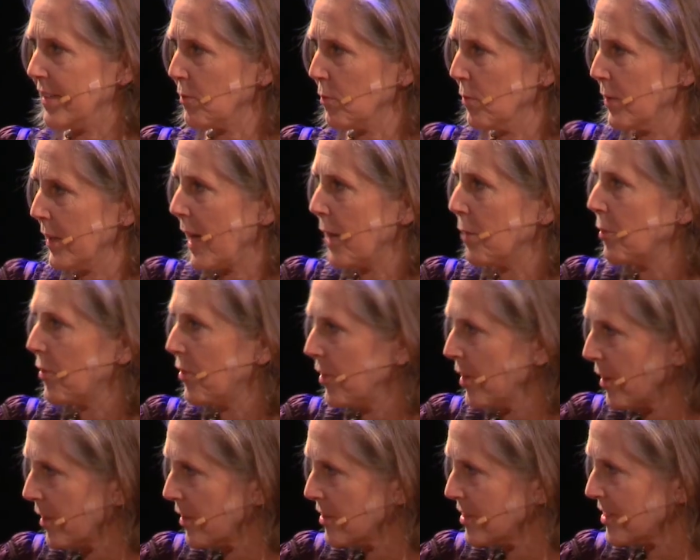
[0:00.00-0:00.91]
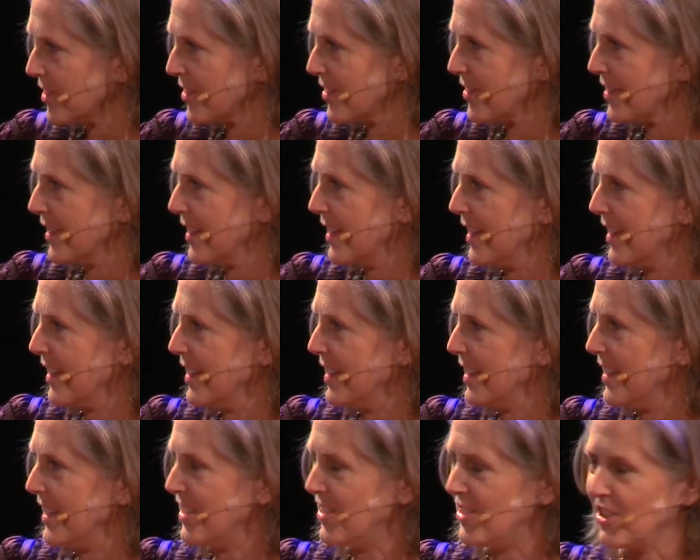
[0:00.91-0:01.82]
when I was younger, just,
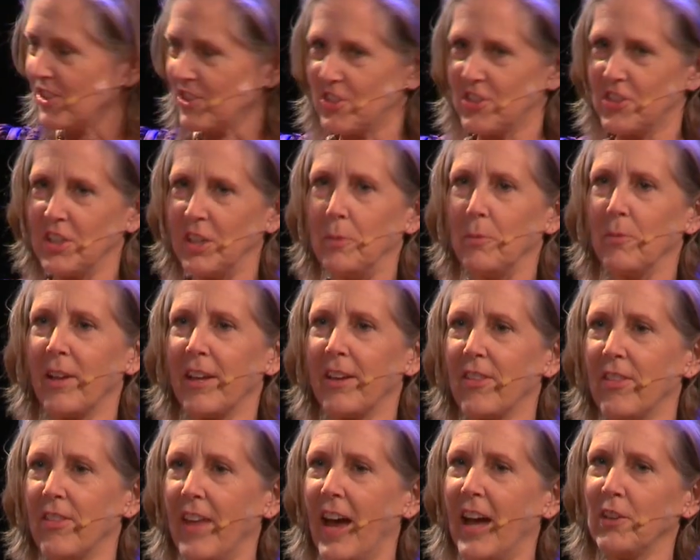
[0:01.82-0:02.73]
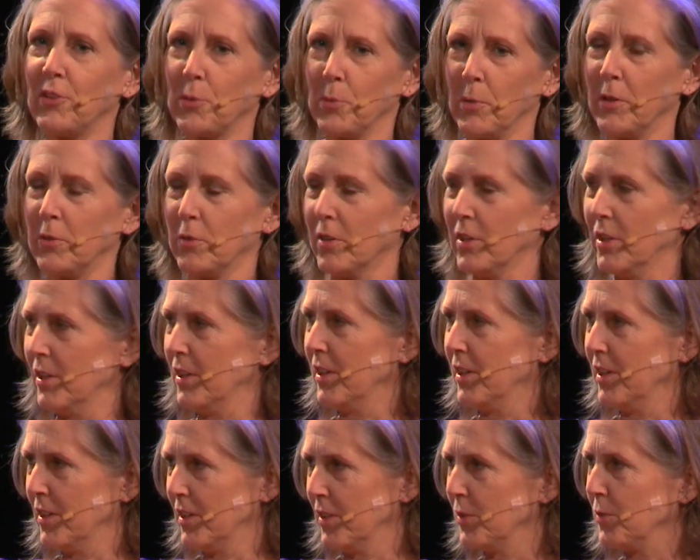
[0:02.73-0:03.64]
it just seemed like that's what
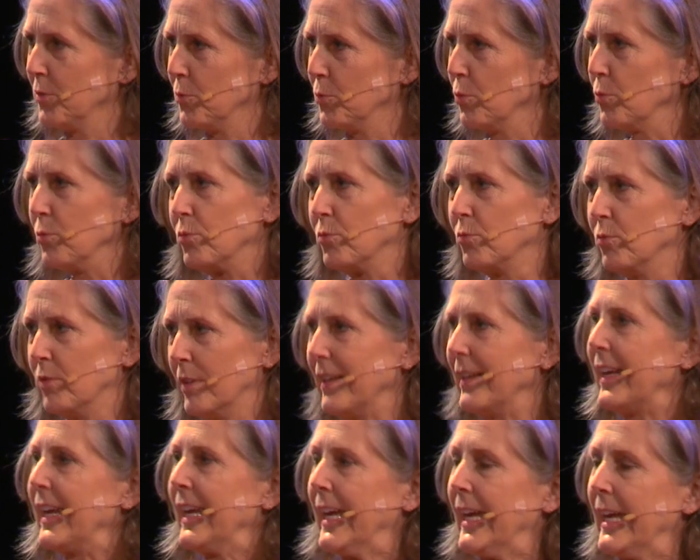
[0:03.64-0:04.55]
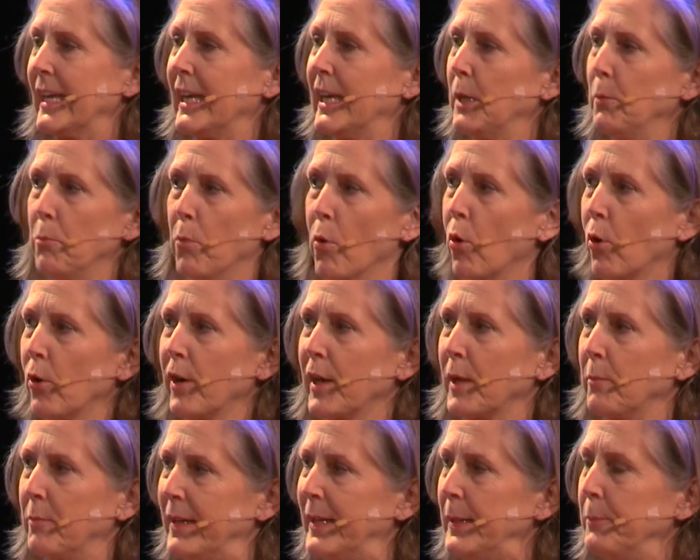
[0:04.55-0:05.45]
really geeky,
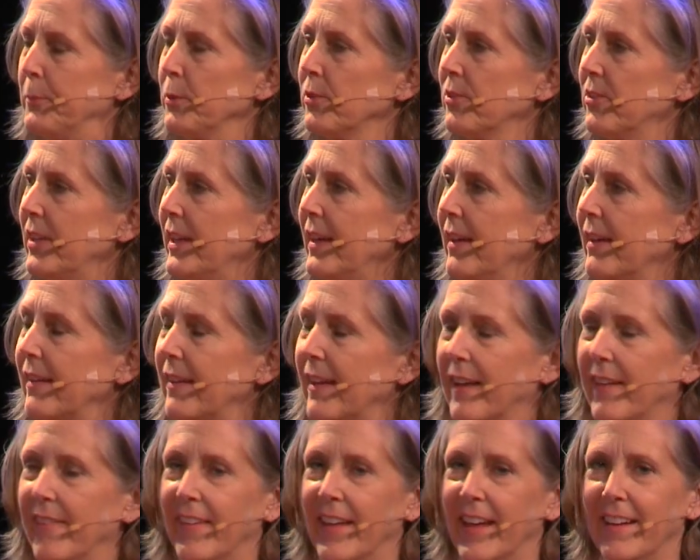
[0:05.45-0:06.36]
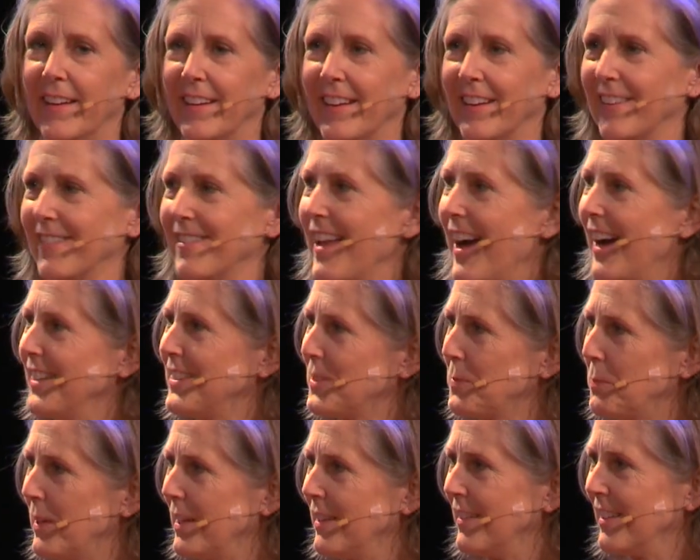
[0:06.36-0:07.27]
boring people did. And then, you know, I
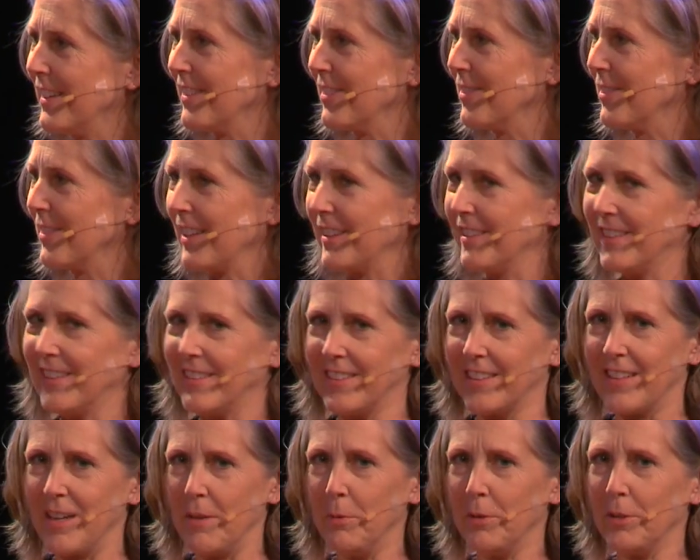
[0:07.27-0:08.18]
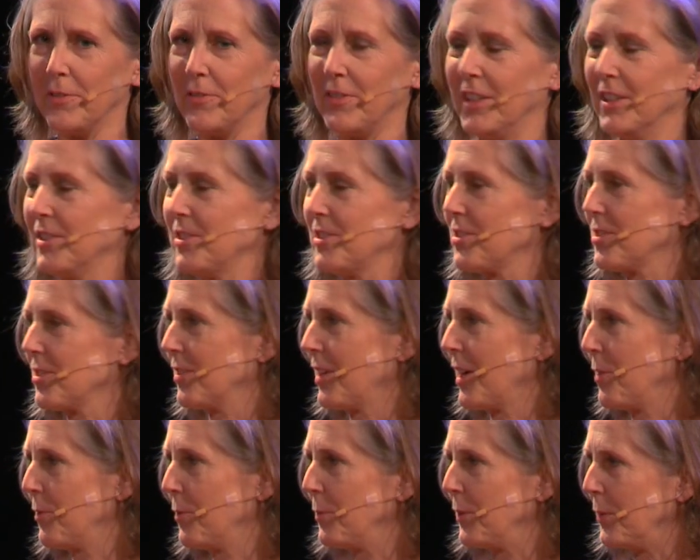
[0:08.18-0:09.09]
spent, you know, a couple of years
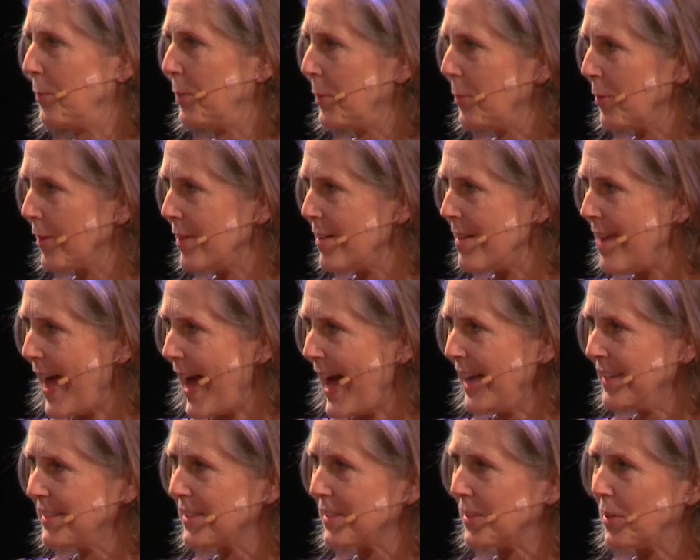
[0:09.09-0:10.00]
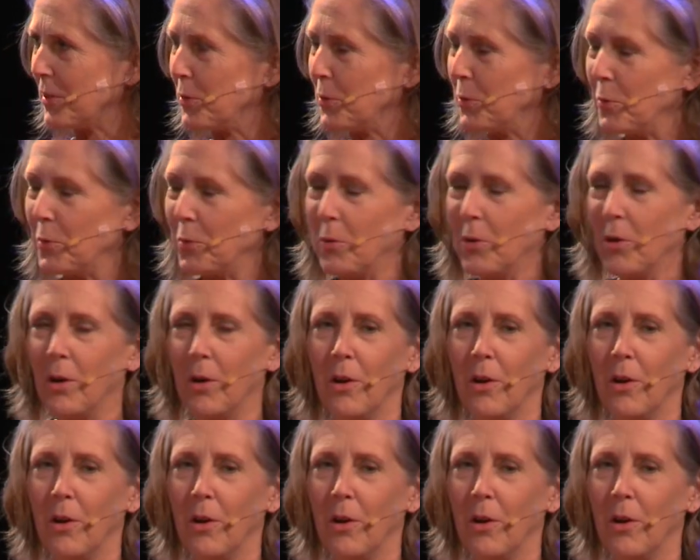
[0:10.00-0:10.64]
around, you know, people at NASA who,